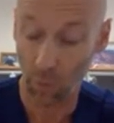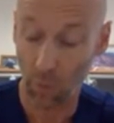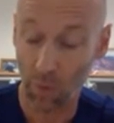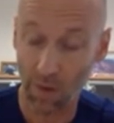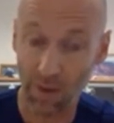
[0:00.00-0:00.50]

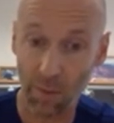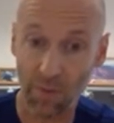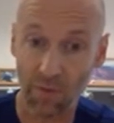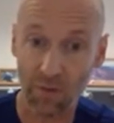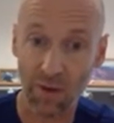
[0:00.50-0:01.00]
with a
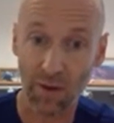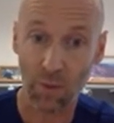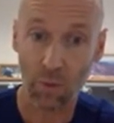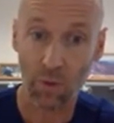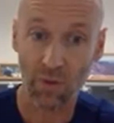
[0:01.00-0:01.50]

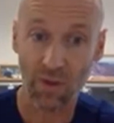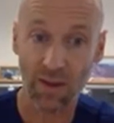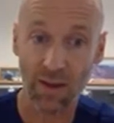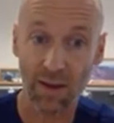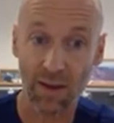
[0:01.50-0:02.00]
demonstrated
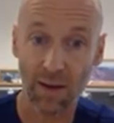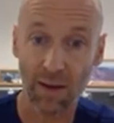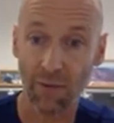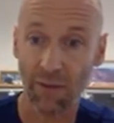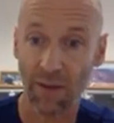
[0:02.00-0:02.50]
worsening
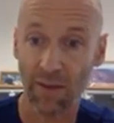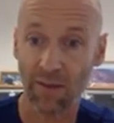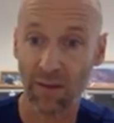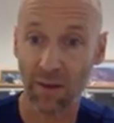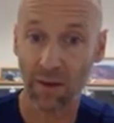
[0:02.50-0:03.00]

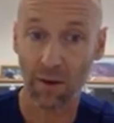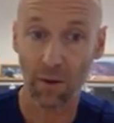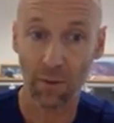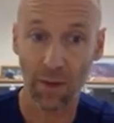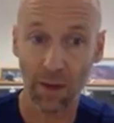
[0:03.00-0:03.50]
effect
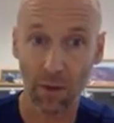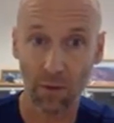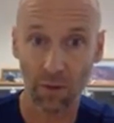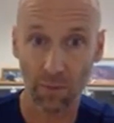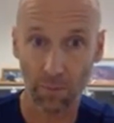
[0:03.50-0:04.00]
on the
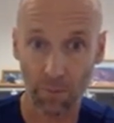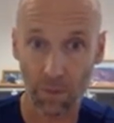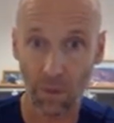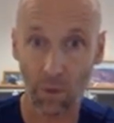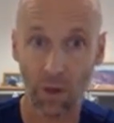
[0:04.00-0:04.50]
outcome.
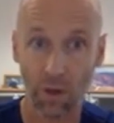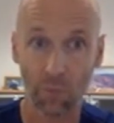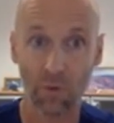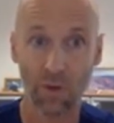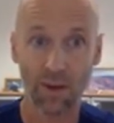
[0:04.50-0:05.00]
But I will
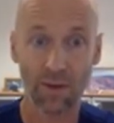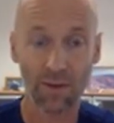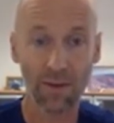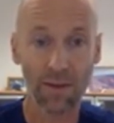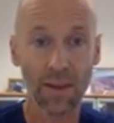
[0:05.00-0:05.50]
come to that.
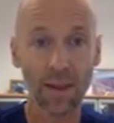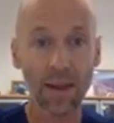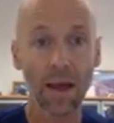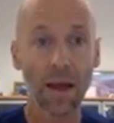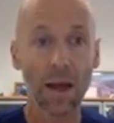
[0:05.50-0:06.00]

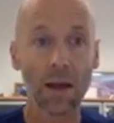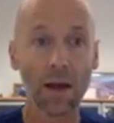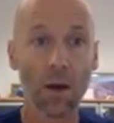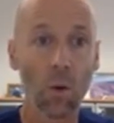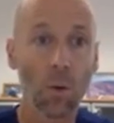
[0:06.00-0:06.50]

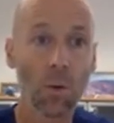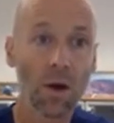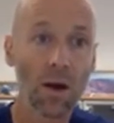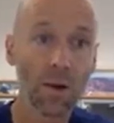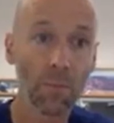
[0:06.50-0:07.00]
Now,
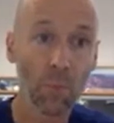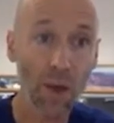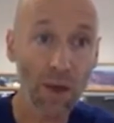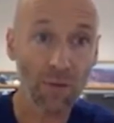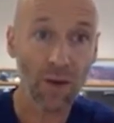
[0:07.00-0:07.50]

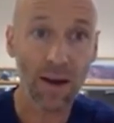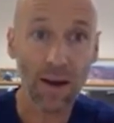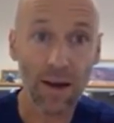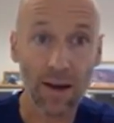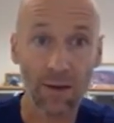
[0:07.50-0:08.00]
we have
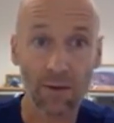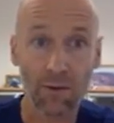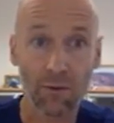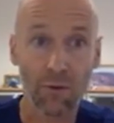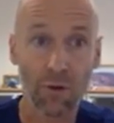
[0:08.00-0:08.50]
guidelines
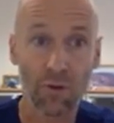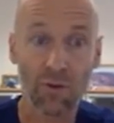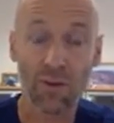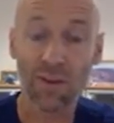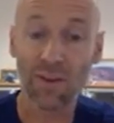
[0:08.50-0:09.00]
for
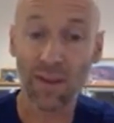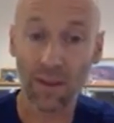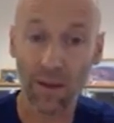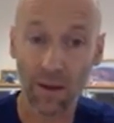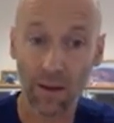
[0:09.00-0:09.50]

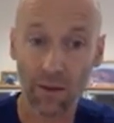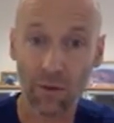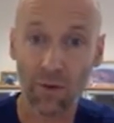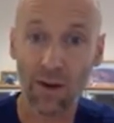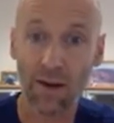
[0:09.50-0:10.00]
treating
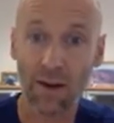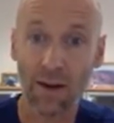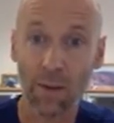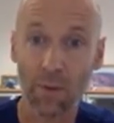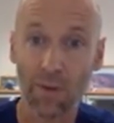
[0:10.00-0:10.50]
intracranial
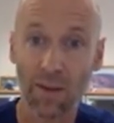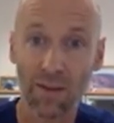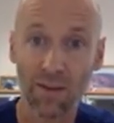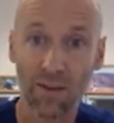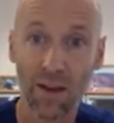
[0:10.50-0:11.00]

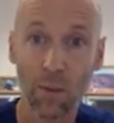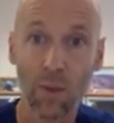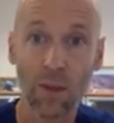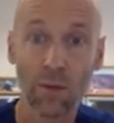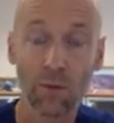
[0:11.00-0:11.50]
hypertension, and
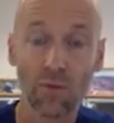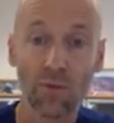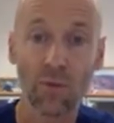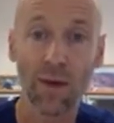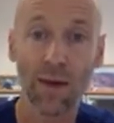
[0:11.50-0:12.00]
we used to